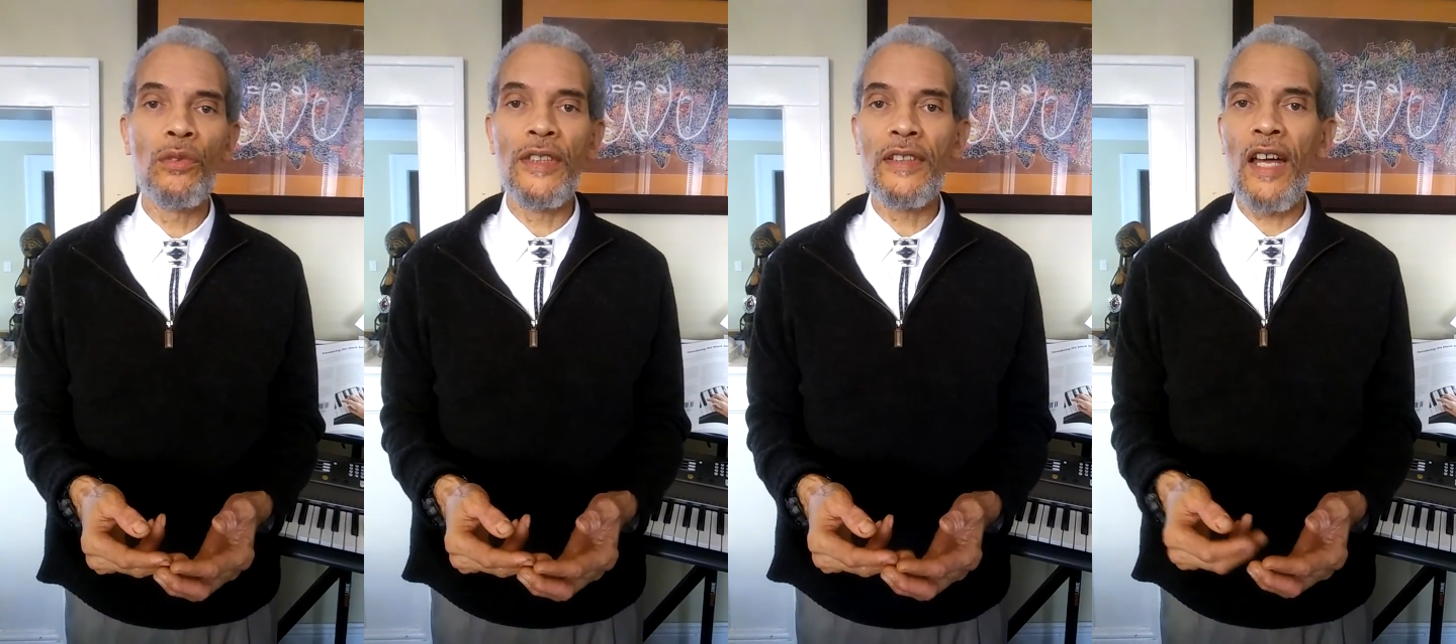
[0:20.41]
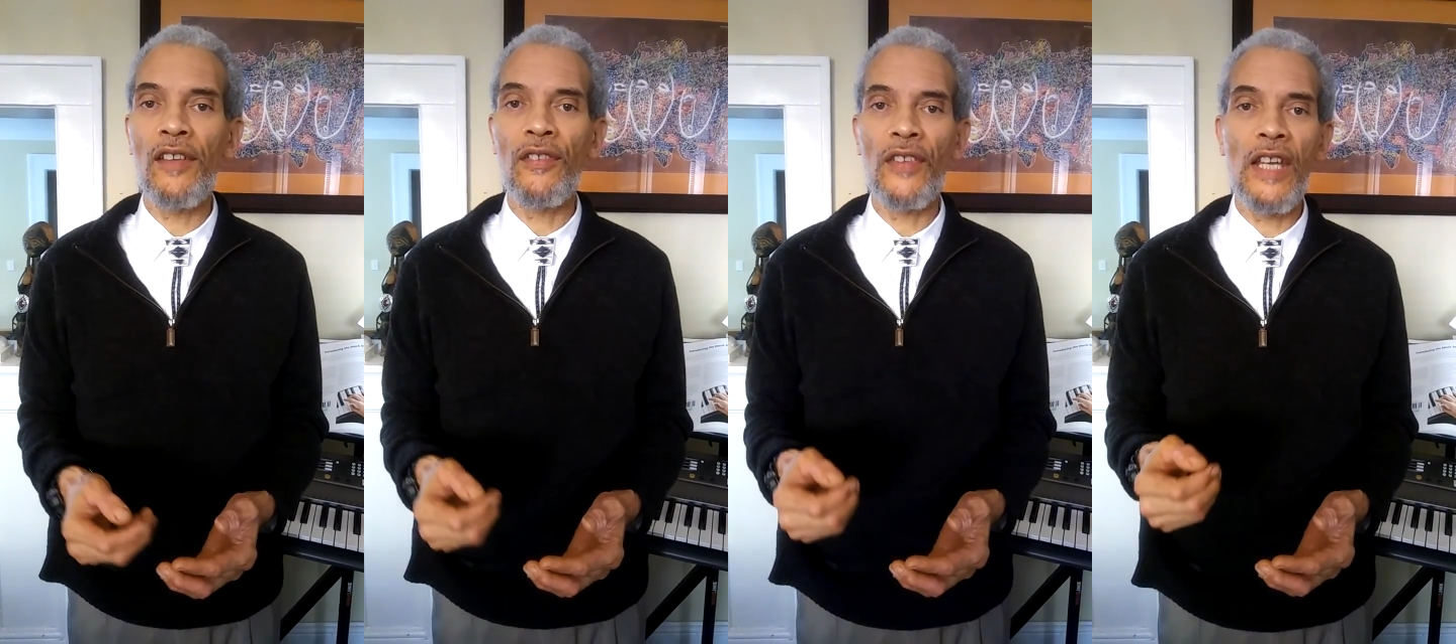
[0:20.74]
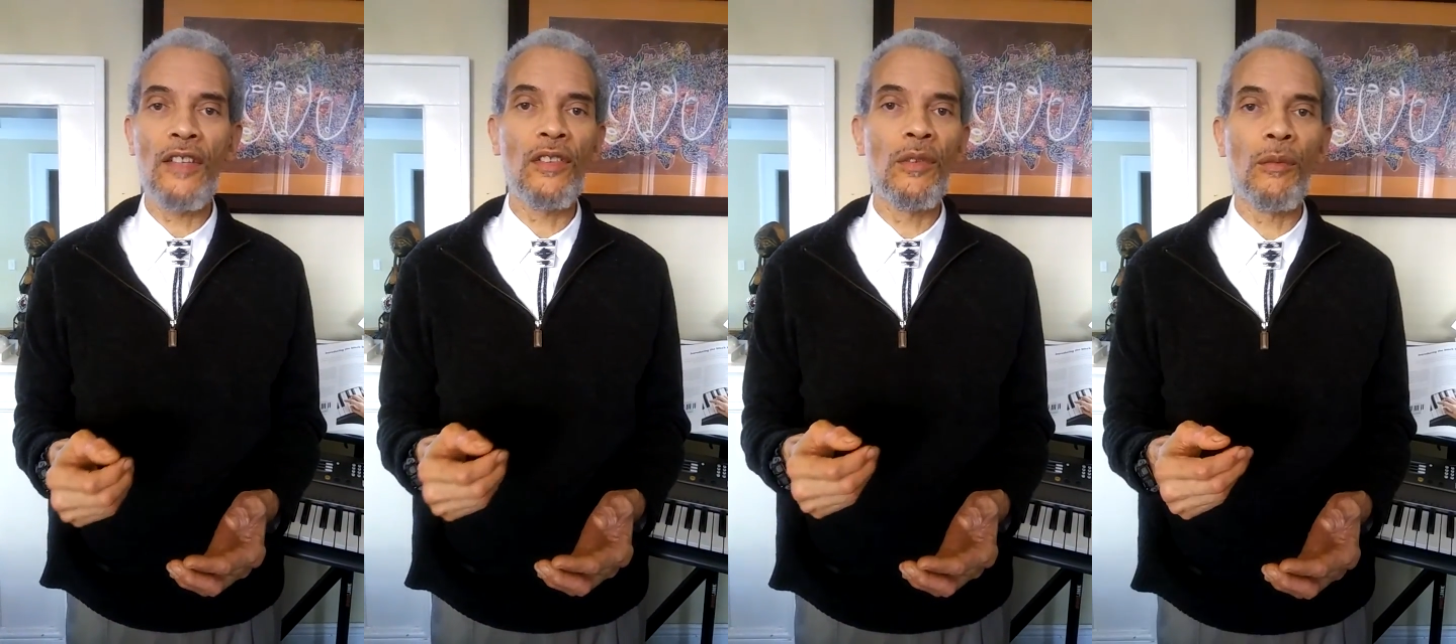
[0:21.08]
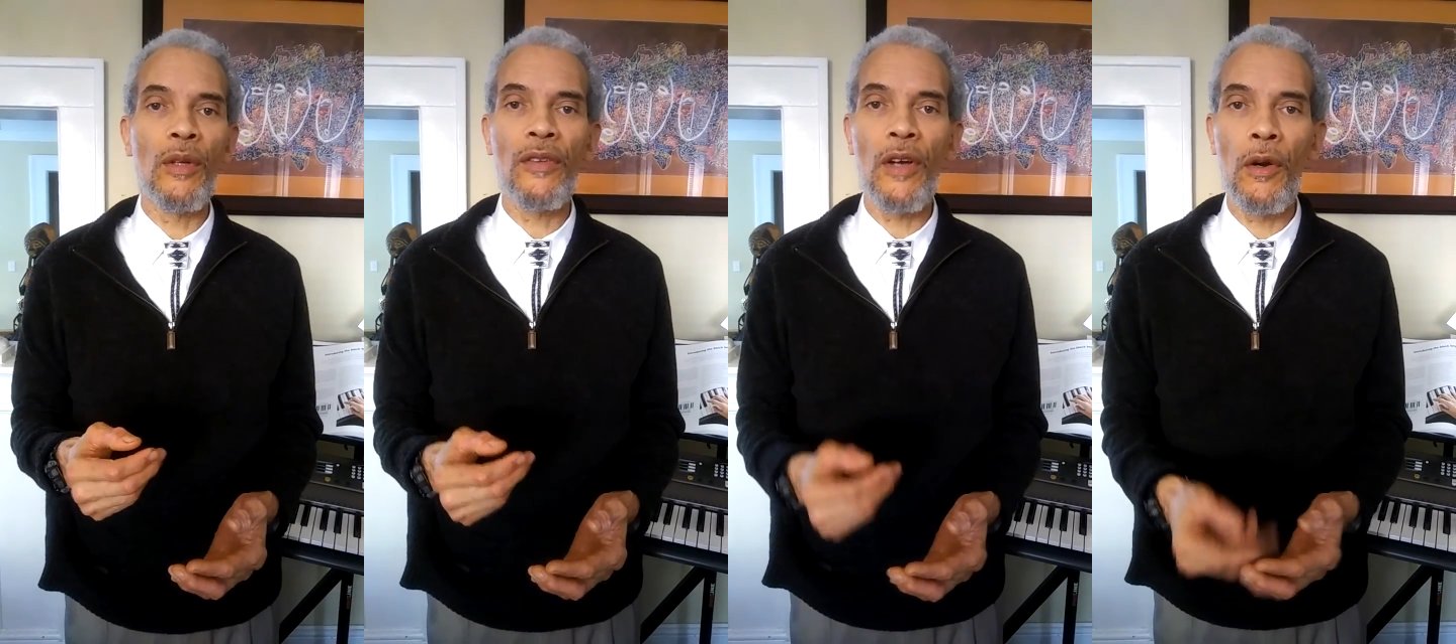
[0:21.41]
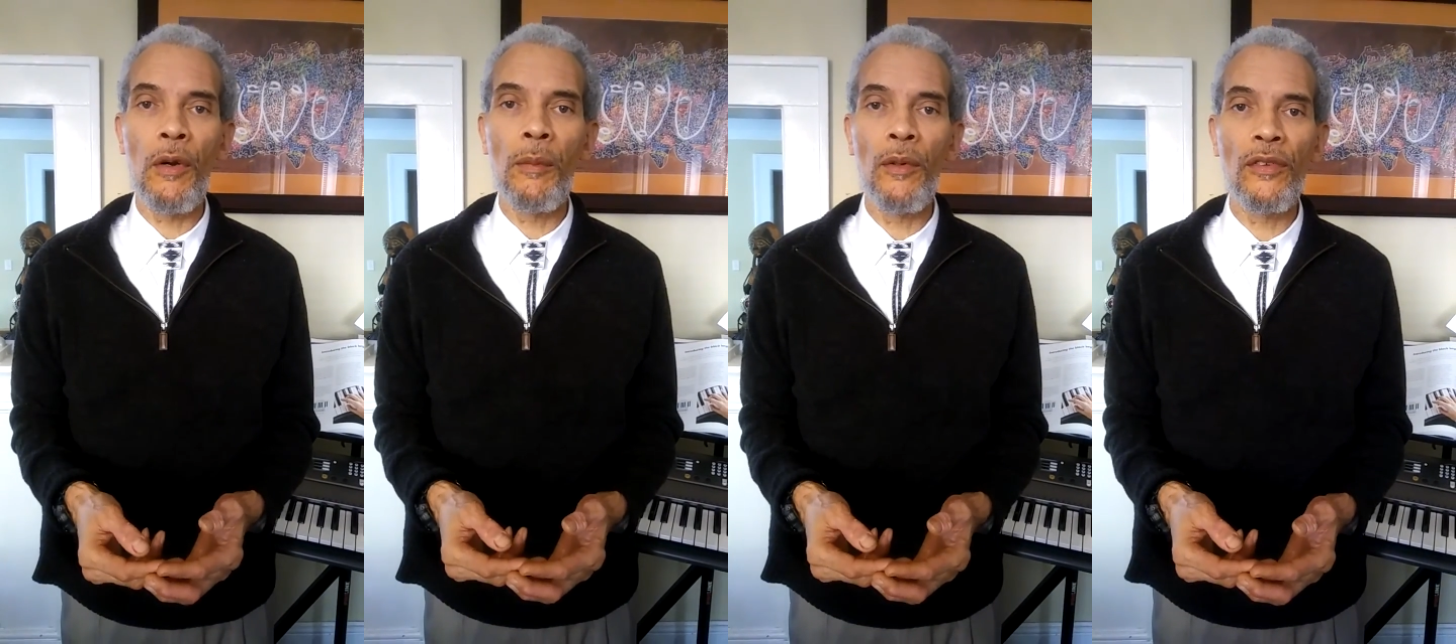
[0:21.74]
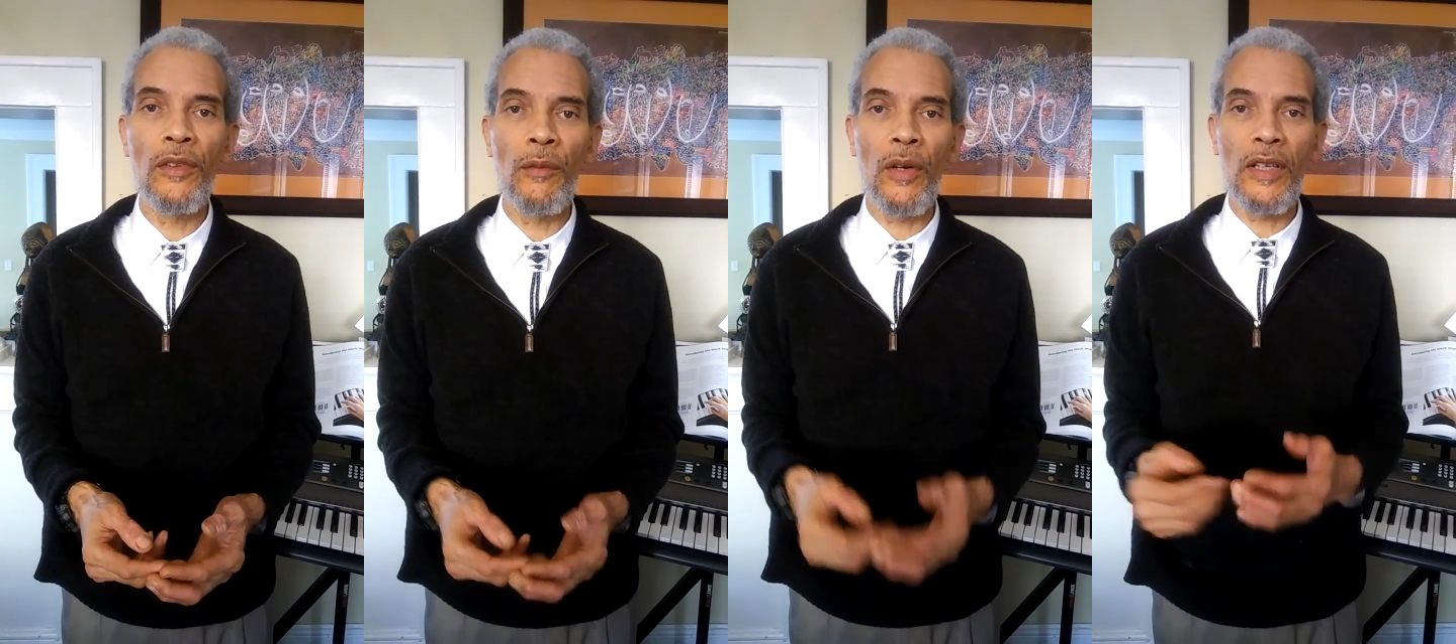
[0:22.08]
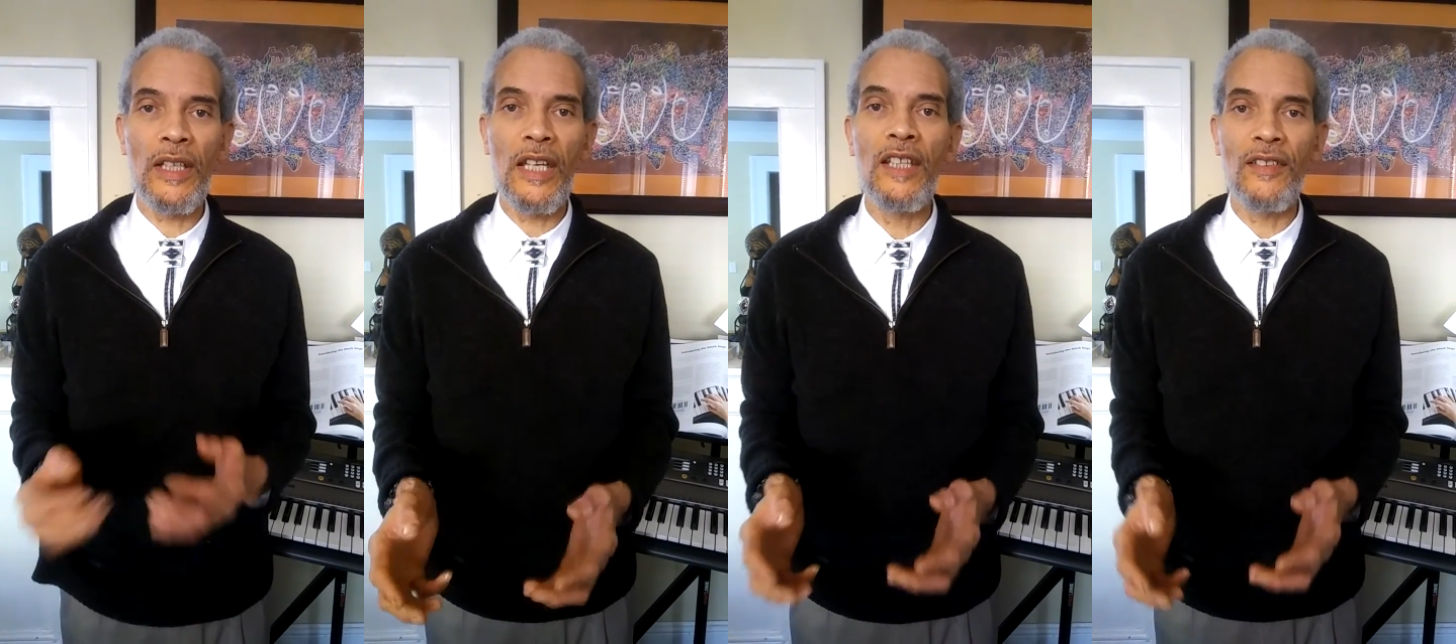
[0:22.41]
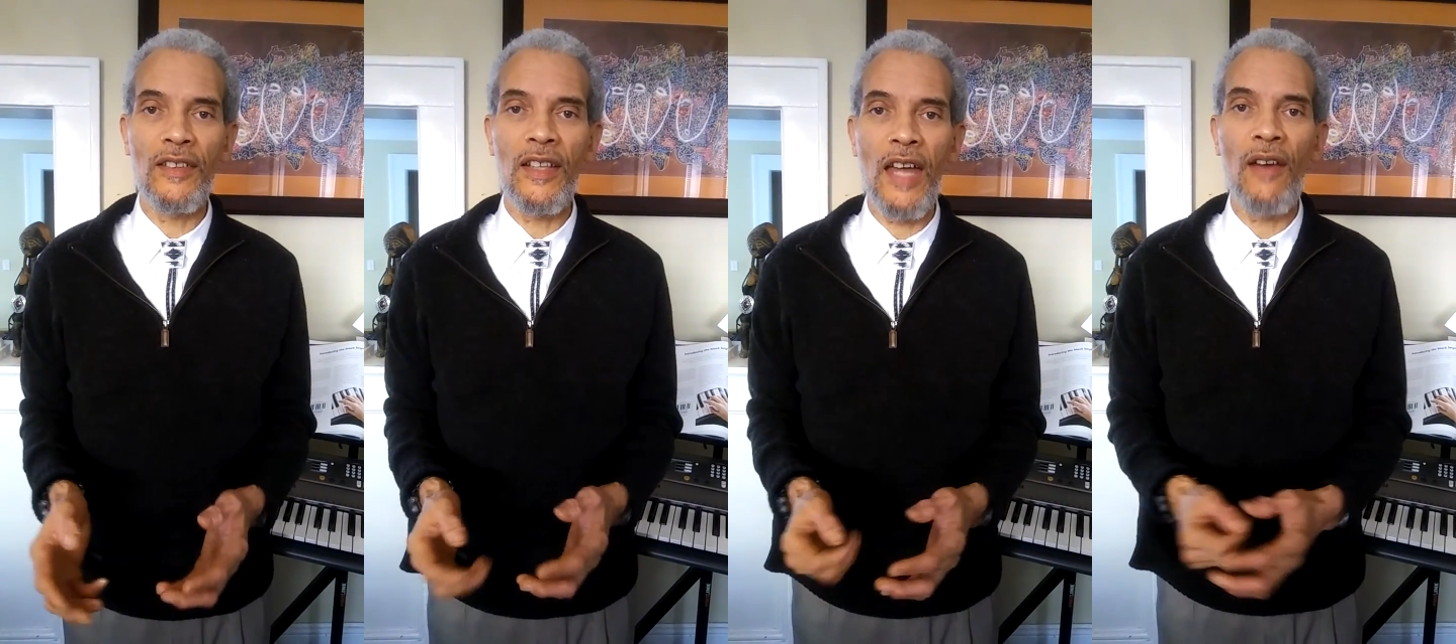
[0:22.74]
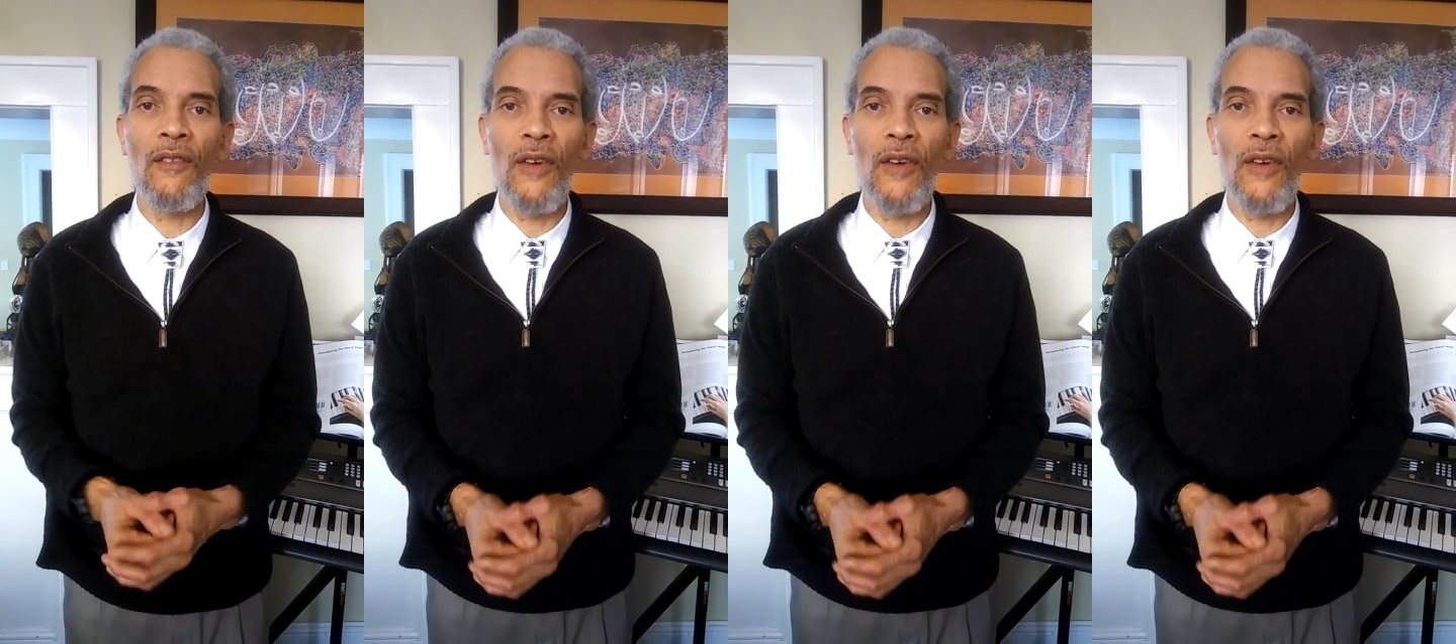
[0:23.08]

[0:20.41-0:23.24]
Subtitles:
detoxification with herbals, and we're going to get into that